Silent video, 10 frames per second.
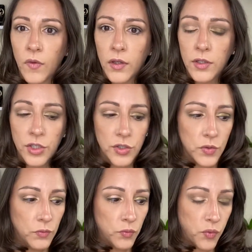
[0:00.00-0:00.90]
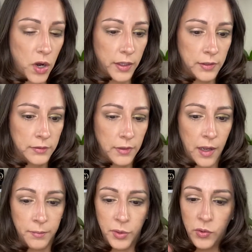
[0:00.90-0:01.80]
just run. I'm
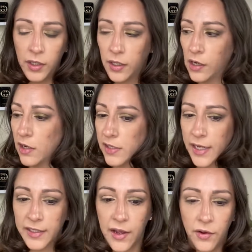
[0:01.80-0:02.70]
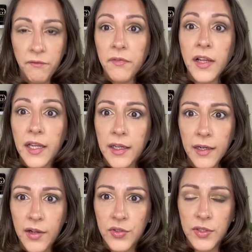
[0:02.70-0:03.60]
pulling a contact out and flicking it
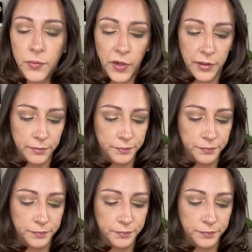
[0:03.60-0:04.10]
out somewhere.